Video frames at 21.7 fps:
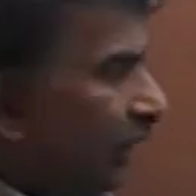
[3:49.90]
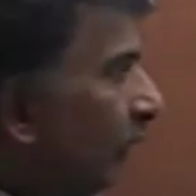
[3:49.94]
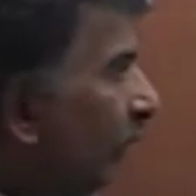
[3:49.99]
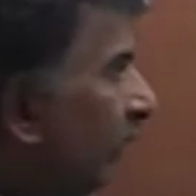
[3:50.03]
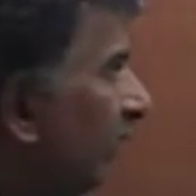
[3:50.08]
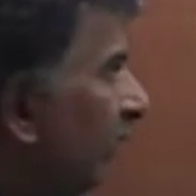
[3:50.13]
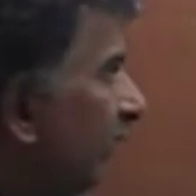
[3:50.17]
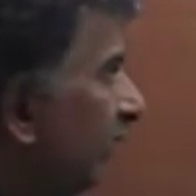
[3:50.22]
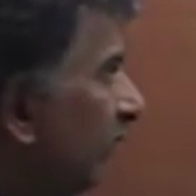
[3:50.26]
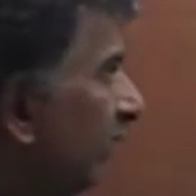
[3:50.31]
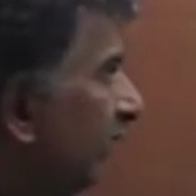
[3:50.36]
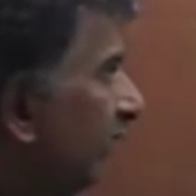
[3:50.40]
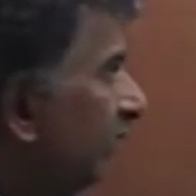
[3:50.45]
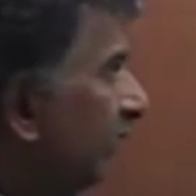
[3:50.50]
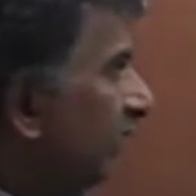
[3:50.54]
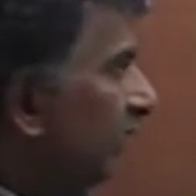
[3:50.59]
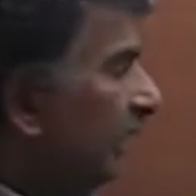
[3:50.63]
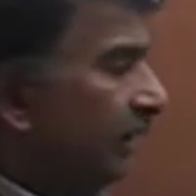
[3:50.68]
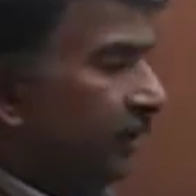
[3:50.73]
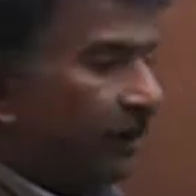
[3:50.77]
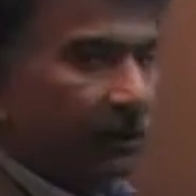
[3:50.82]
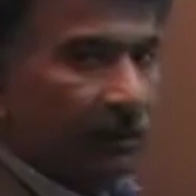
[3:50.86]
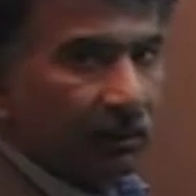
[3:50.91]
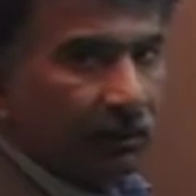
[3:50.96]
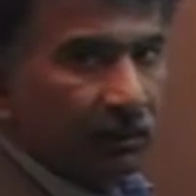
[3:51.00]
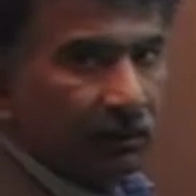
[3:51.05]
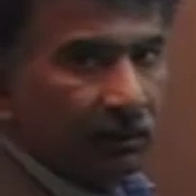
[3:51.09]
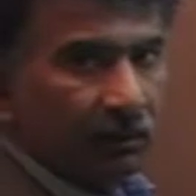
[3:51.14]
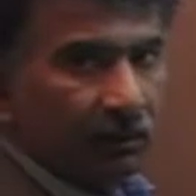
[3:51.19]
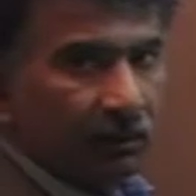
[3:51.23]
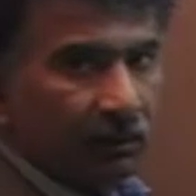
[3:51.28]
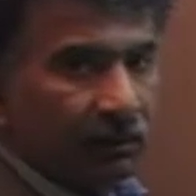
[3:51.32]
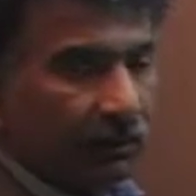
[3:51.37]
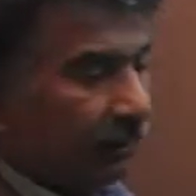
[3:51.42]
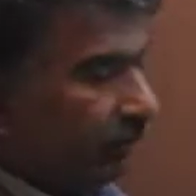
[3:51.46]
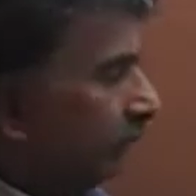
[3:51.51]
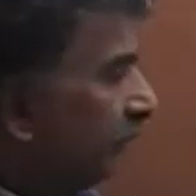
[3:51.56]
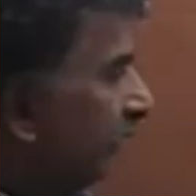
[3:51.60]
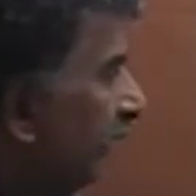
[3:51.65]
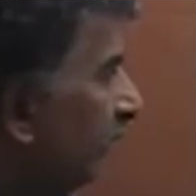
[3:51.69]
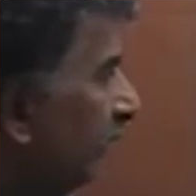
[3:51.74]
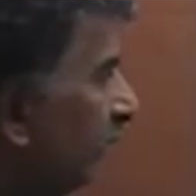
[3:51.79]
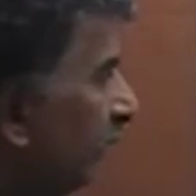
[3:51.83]
equation by 3.
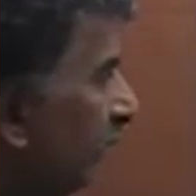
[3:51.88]
We can